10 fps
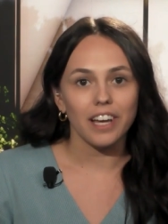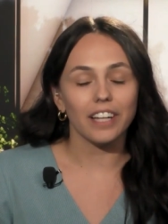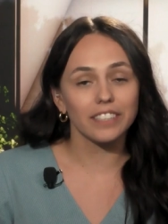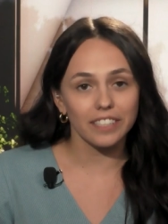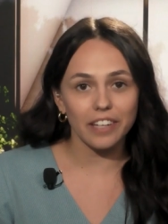a
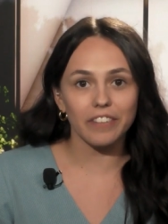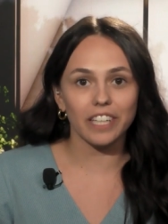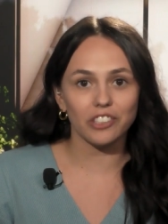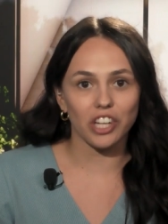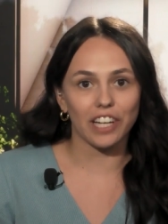
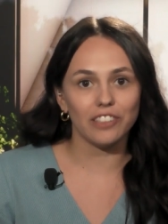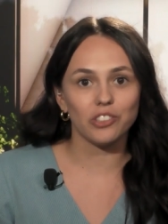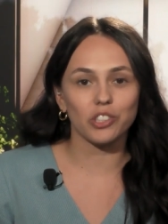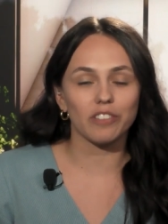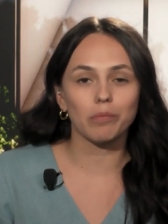significant
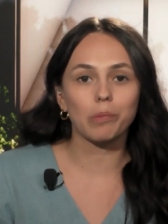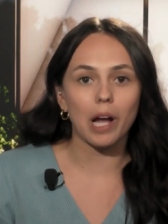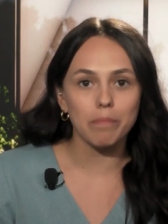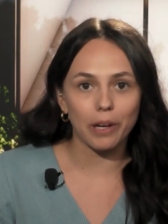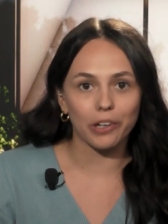change driven
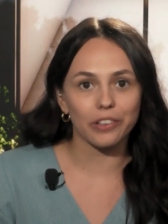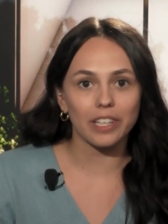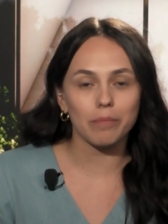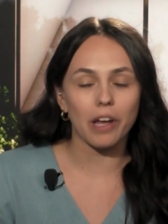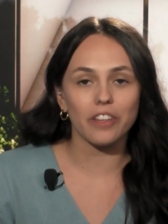primarily
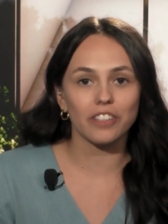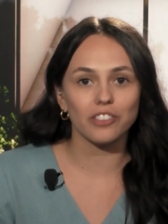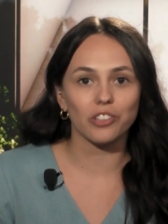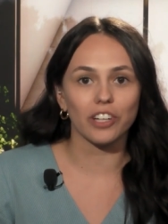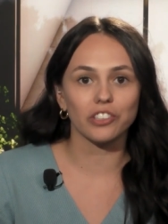by the
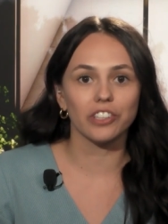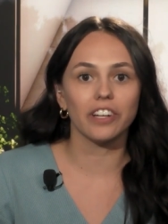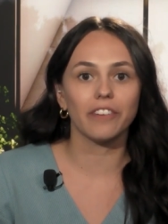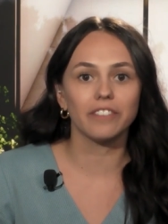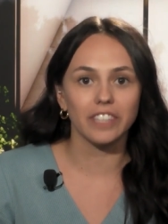construction
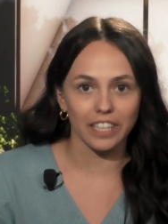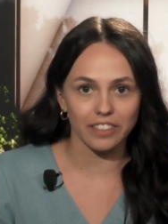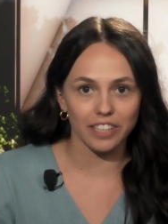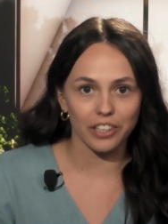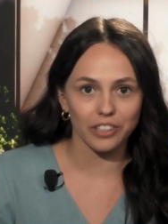of data
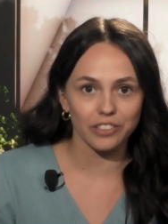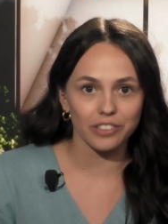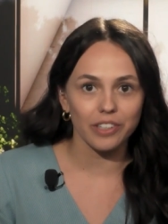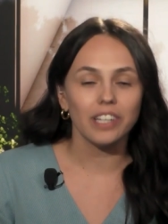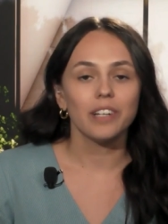centers.
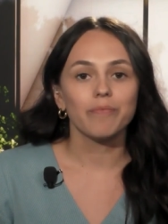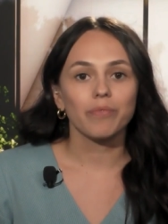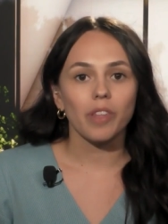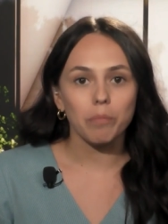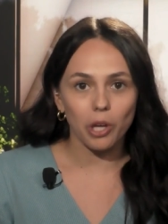
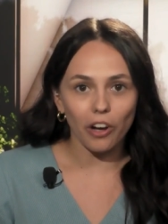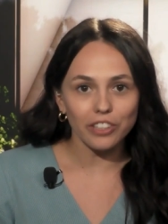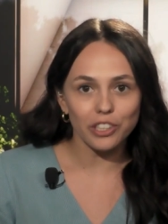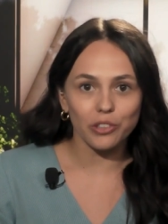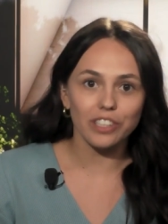Beyond
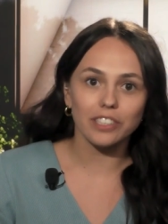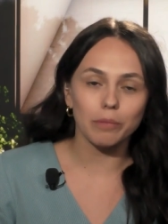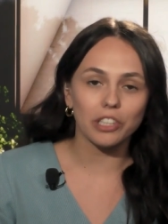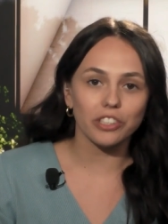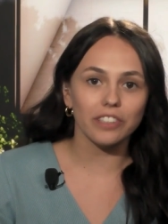increased
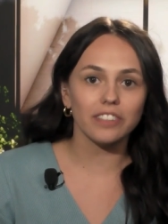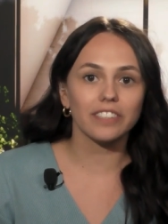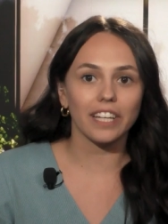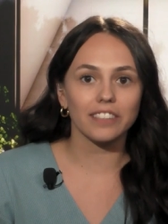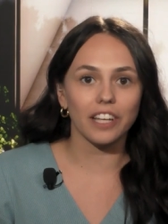emissions,
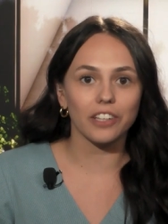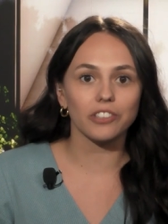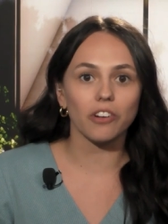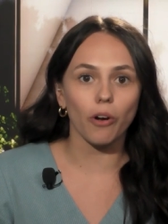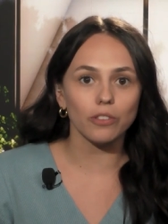data centers
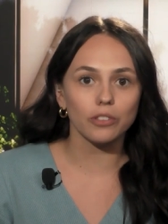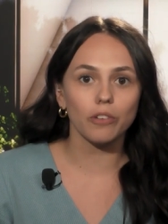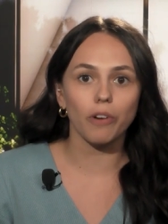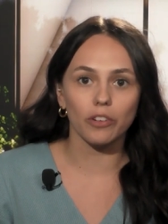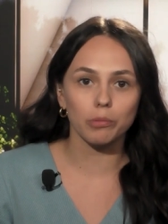are also
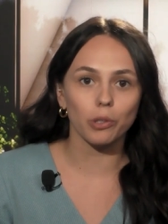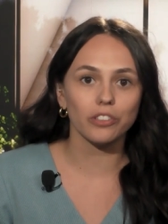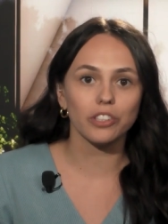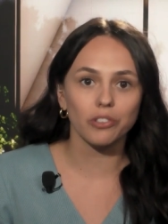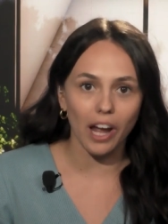vulnerable
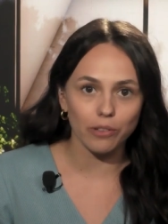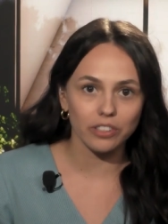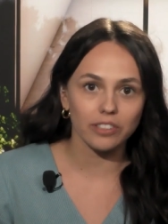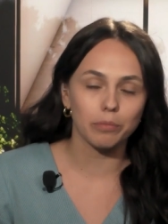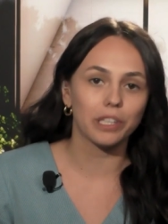to
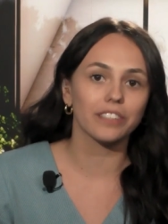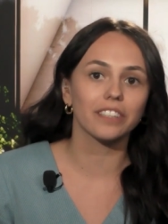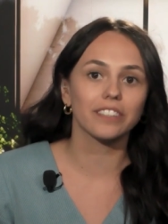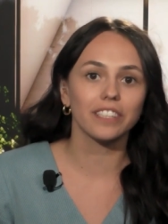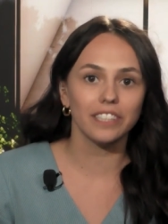droughts because a
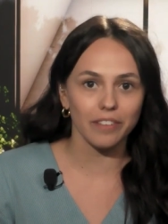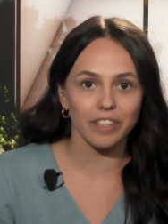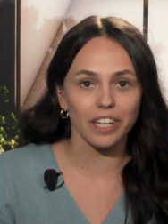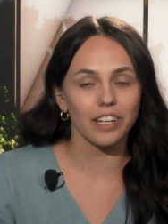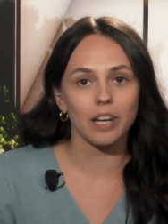
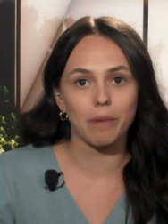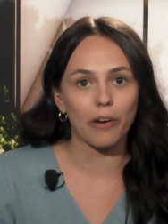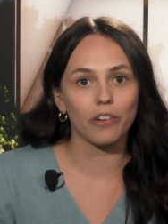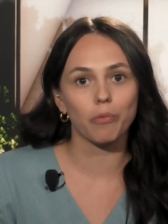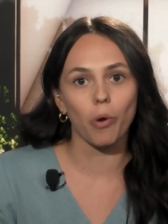significant
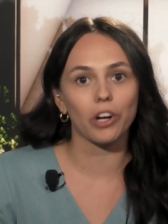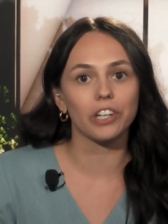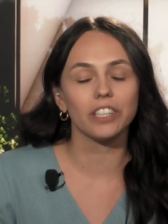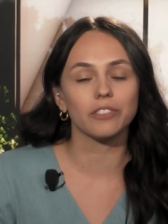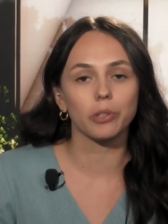amount of
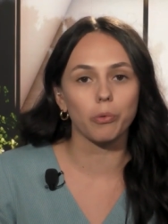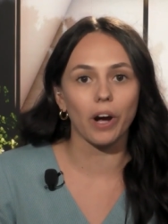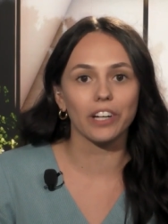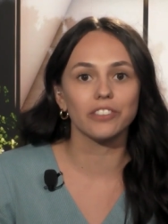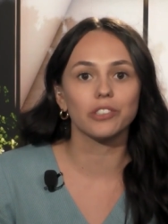water is
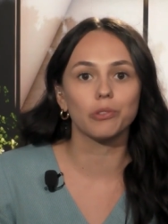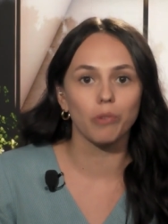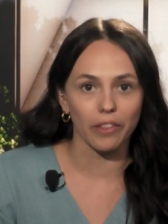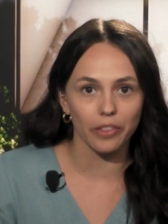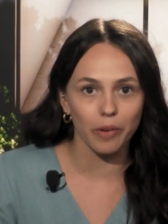required to
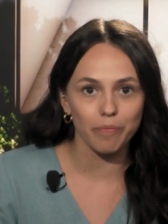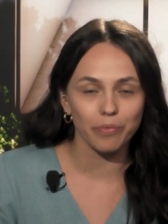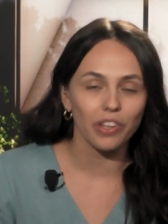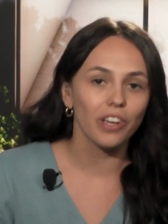run them.